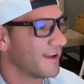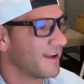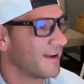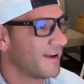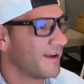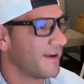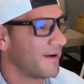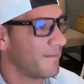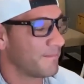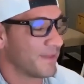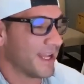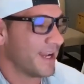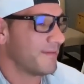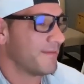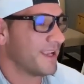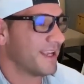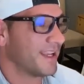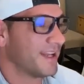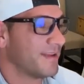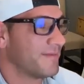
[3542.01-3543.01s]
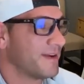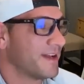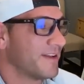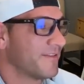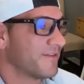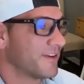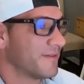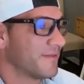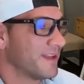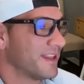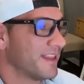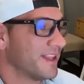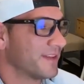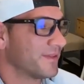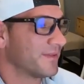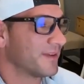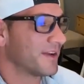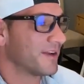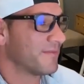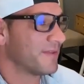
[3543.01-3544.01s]
I didn't make any money from it, and
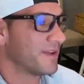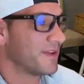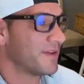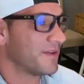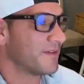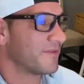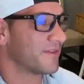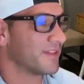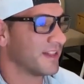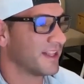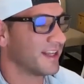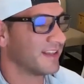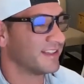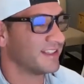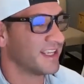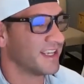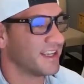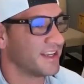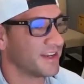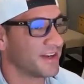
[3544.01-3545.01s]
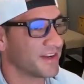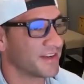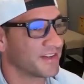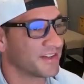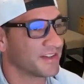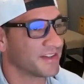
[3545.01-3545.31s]
that's what I've been doing for the last 8 years. And